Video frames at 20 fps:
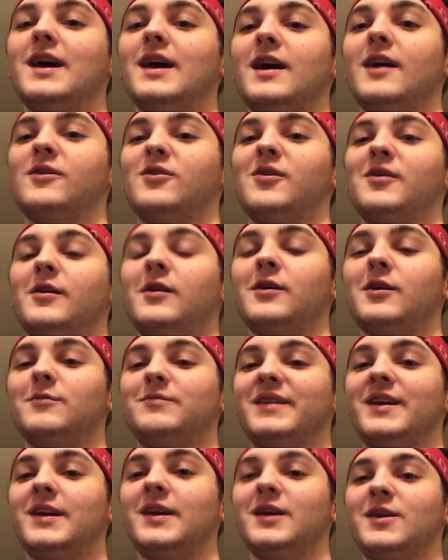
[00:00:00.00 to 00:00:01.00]
it will
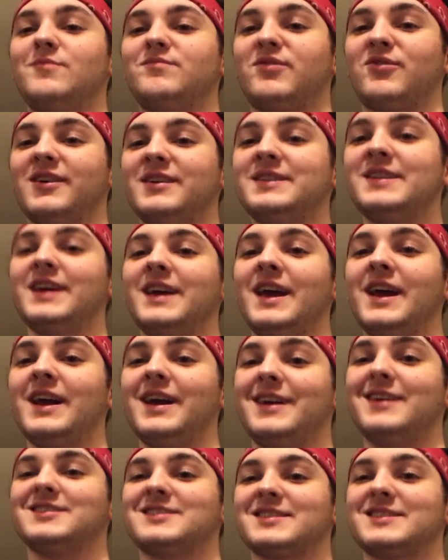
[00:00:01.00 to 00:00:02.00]
be pretty
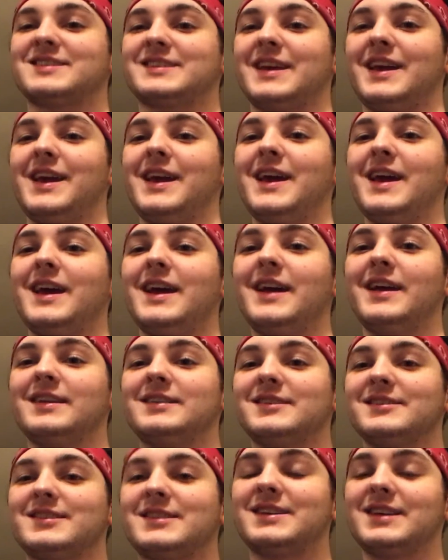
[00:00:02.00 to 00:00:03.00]
interesting
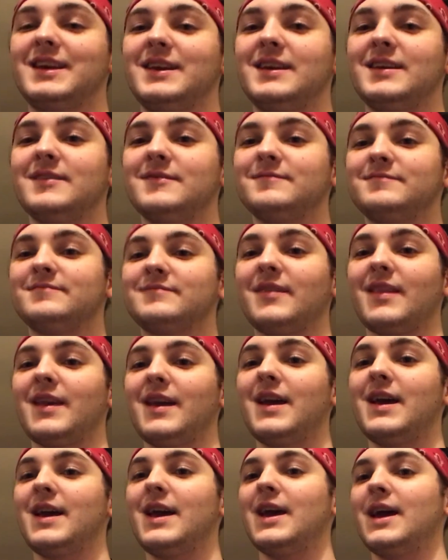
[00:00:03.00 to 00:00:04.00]
to see
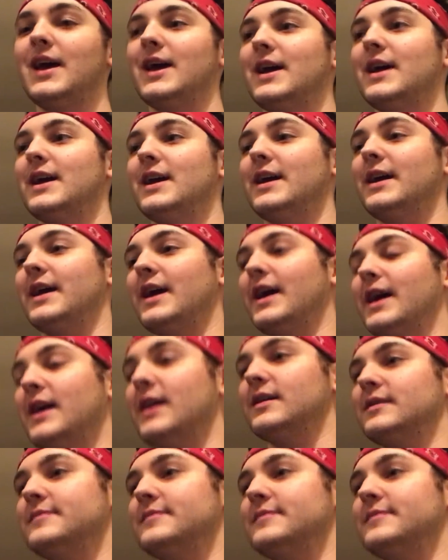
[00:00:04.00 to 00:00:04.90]
in